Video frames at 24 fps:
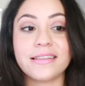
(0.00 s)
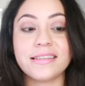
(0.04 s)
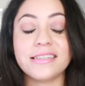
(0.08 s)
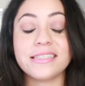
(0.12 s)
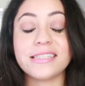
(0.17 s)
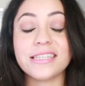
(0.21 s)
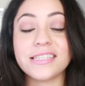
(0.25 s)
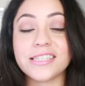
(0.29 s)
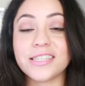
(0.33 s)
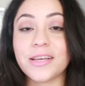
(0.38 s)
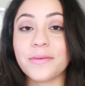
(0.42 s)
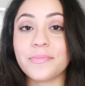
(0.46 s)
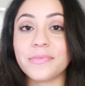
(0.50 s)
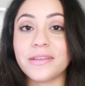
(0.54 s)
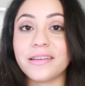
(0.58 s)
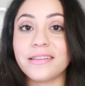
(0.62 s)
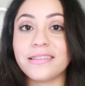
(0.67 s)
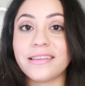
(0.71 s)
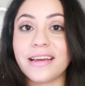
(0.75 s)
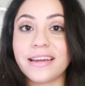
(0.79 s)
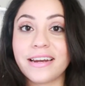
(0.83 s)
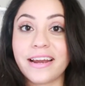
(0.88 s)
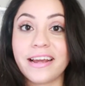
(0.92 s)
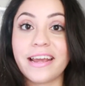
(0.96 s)
this is something
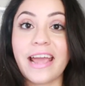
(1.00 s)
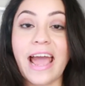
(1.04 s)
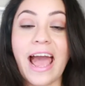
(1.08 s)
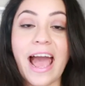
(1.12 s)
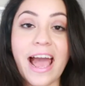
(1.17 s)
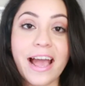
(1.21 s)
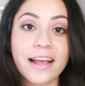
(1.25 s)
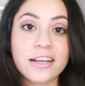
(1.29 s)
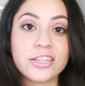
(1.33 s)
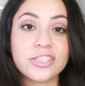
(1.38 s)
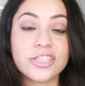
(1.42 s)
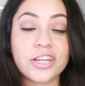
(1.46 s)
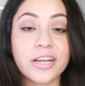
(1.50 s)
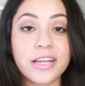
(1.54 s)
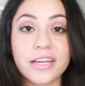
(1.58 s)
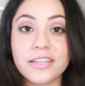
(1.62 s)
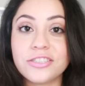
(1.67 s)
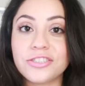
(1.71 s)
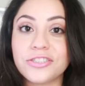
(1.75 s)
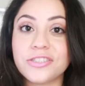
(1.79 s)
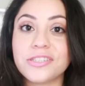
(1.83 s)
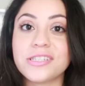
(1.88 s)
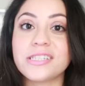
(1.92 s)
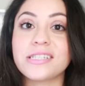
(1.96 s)
that I actually
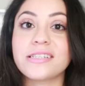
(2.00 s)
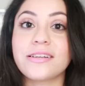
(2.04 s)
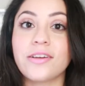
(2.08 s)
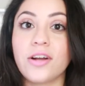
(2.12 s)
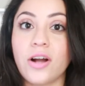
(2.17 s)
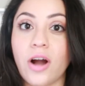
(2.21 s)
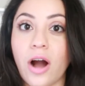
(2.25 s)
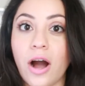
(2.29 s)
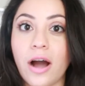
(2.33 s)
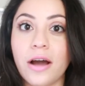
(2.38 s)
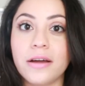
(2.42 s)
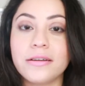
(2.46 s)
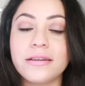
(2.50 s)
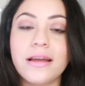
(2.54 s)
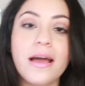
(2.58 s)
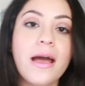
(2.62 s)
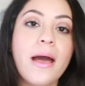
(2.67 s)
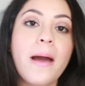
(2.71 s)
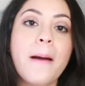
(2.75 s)
just got,